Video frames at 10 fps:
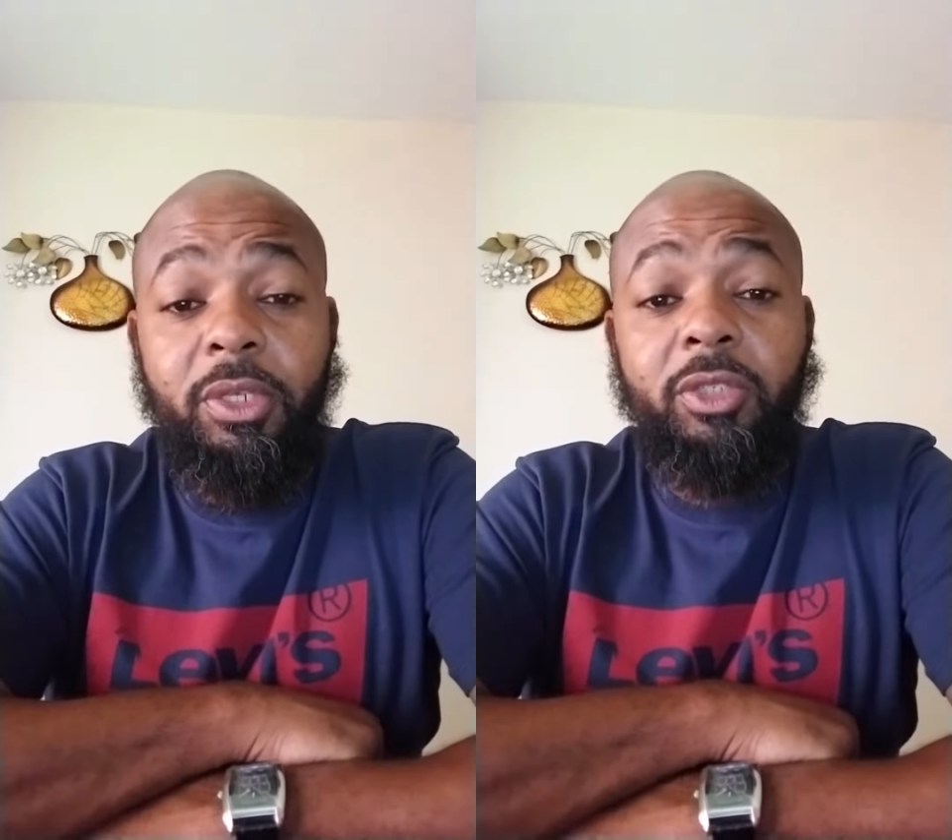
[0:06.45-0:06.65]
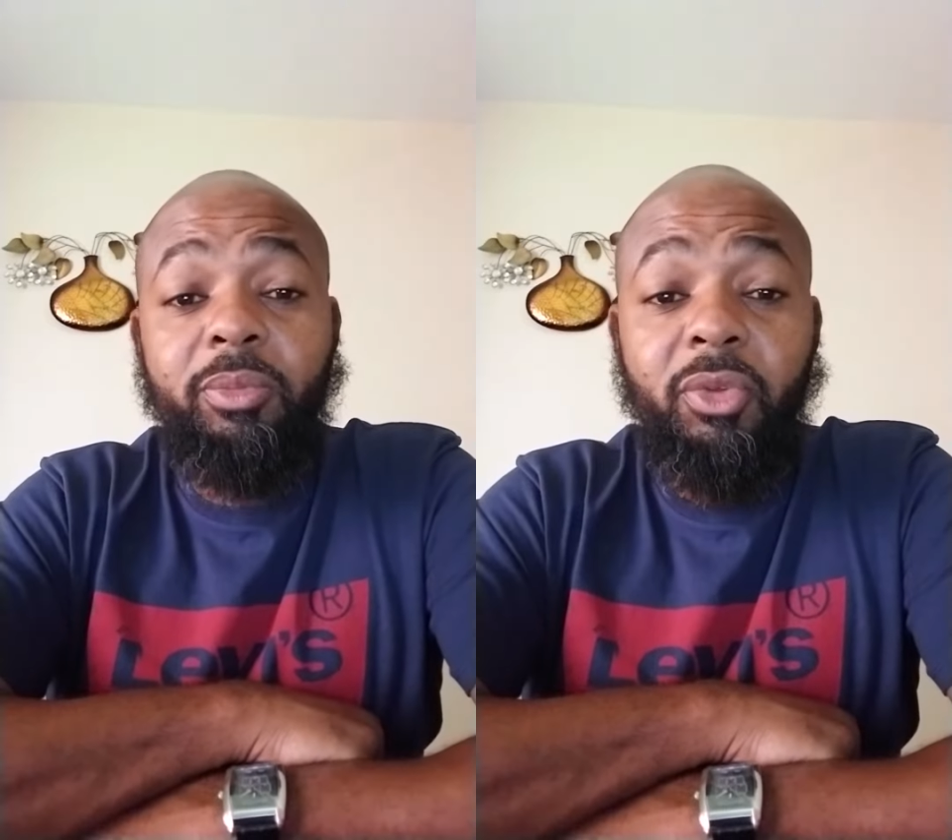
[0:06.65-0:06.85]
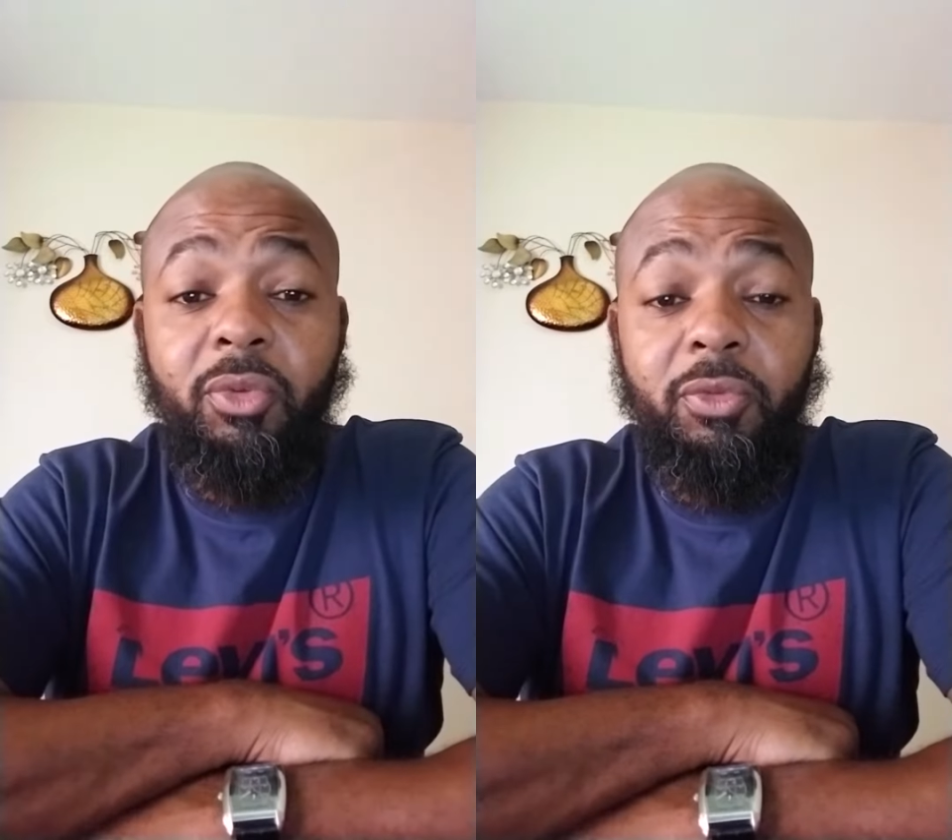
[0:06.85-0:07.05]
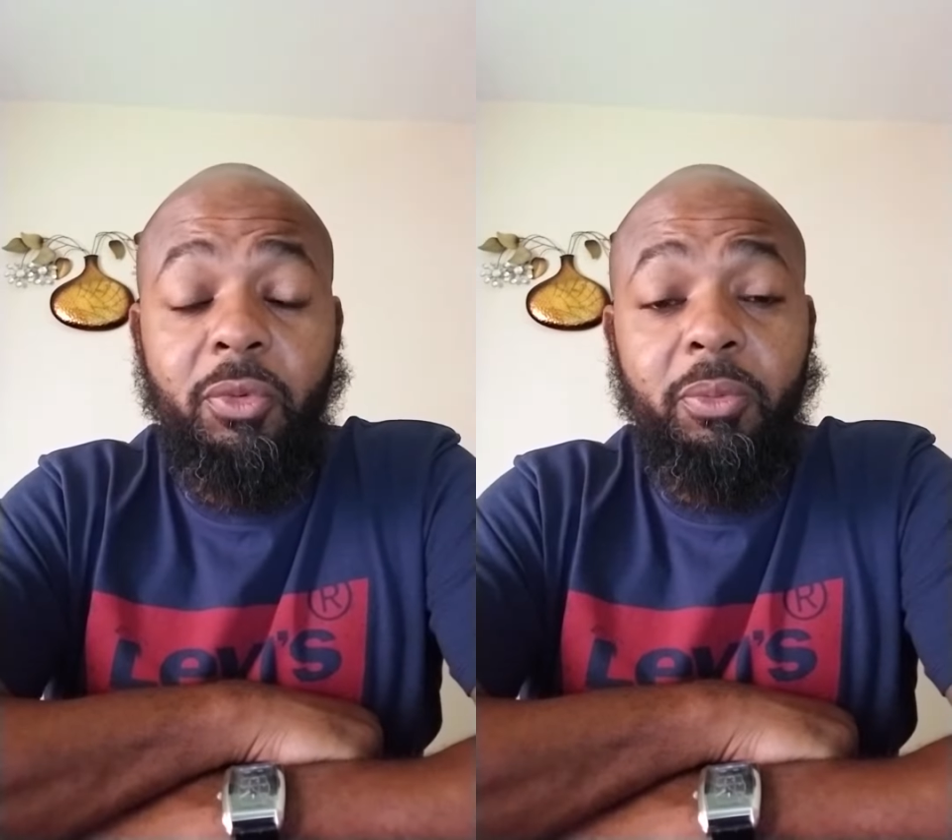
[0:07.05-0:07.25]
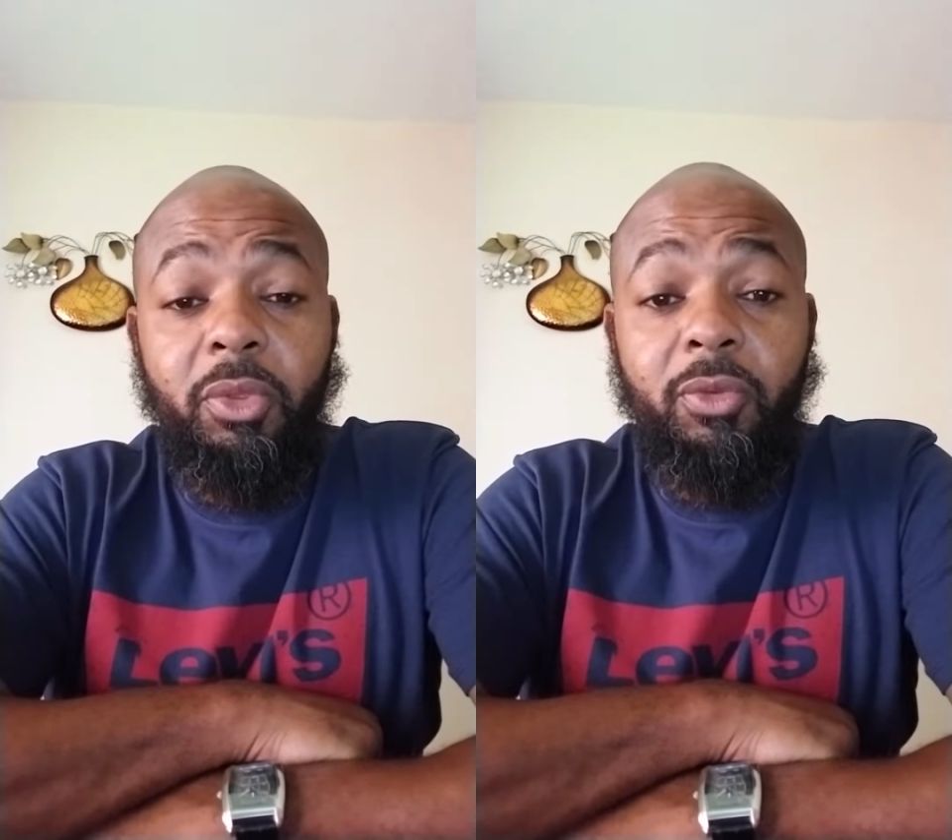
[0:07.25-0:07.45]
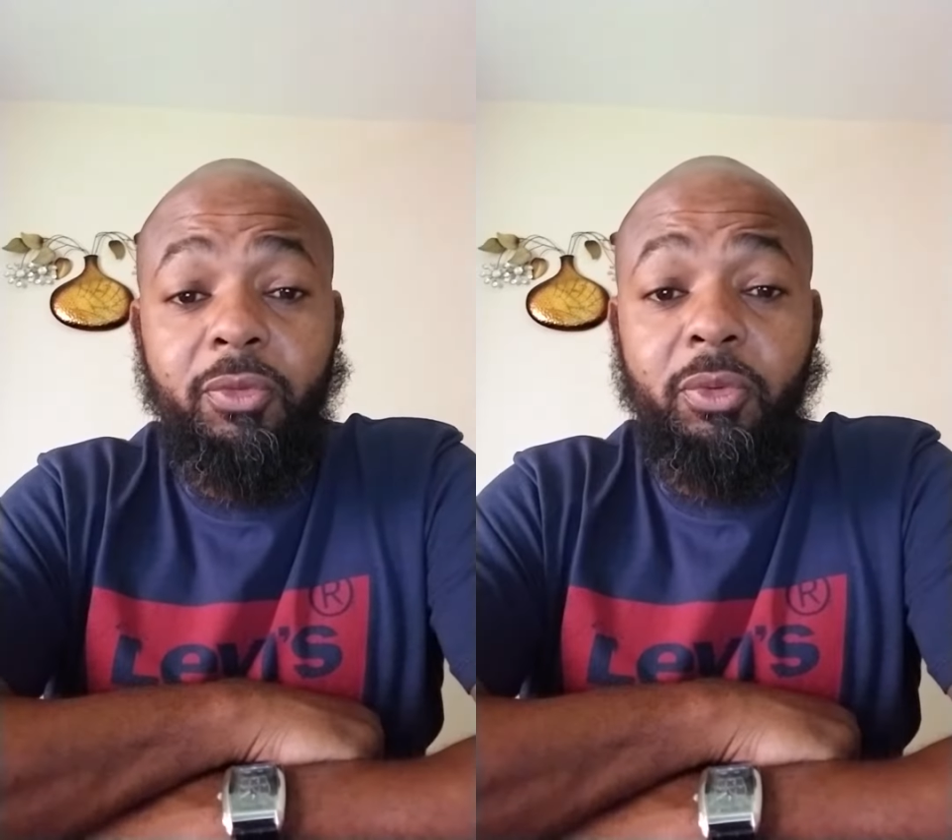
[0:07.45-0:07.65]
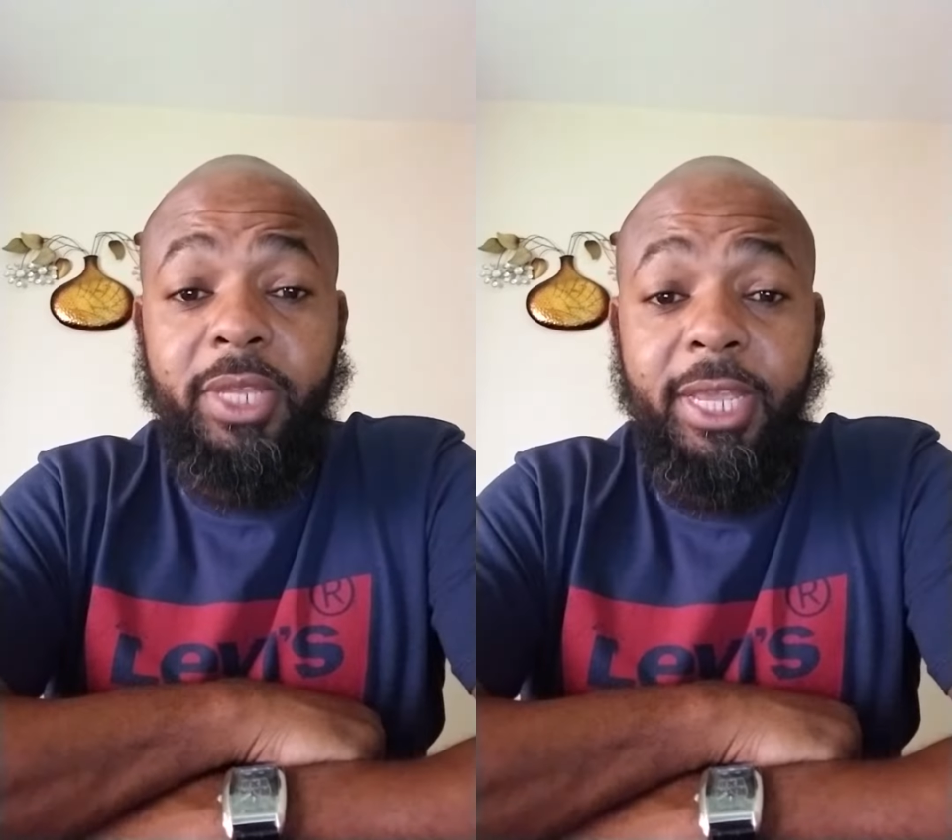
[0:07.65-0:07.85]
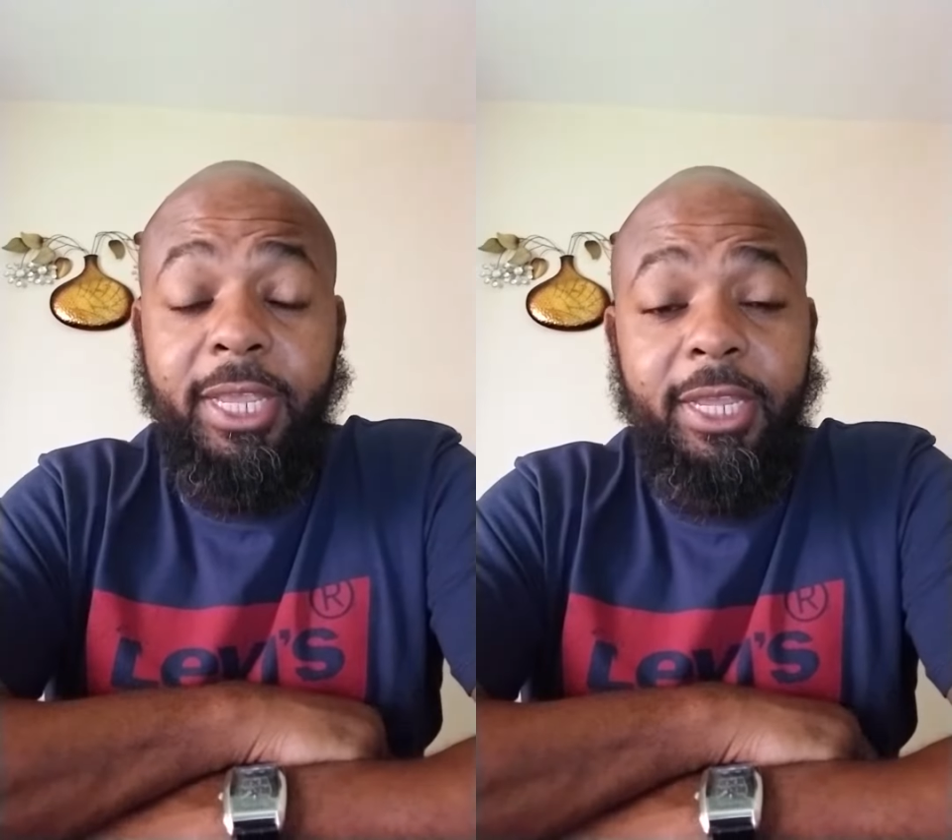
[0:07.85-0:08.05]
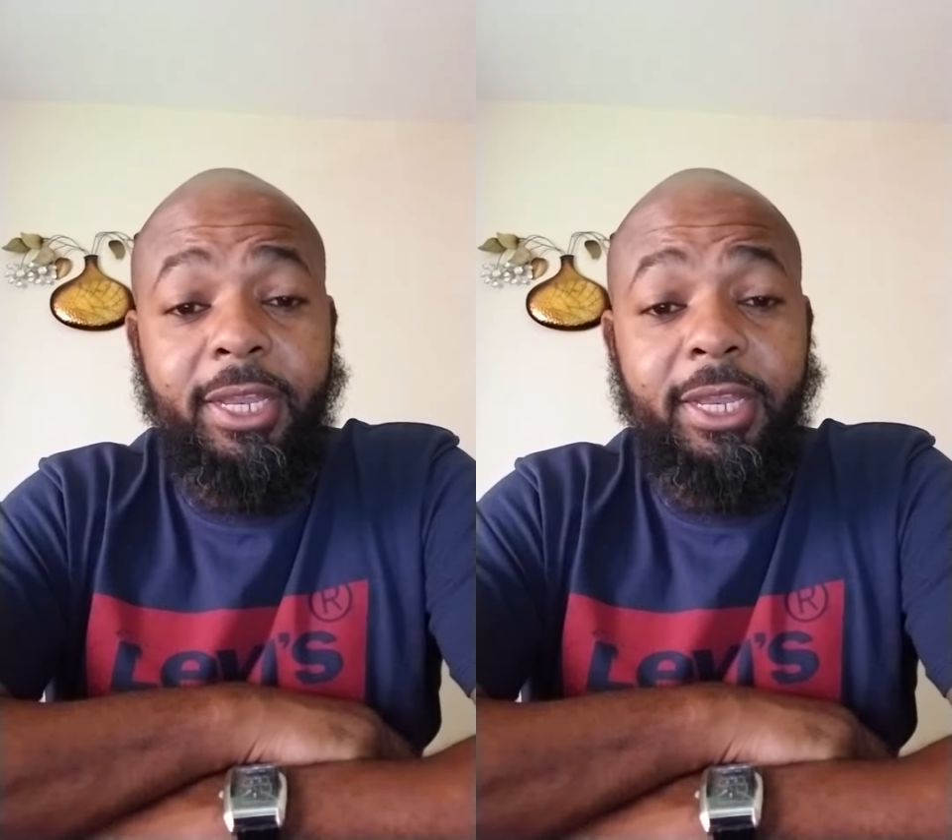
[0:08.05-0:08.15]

this beautiful, beautiful day.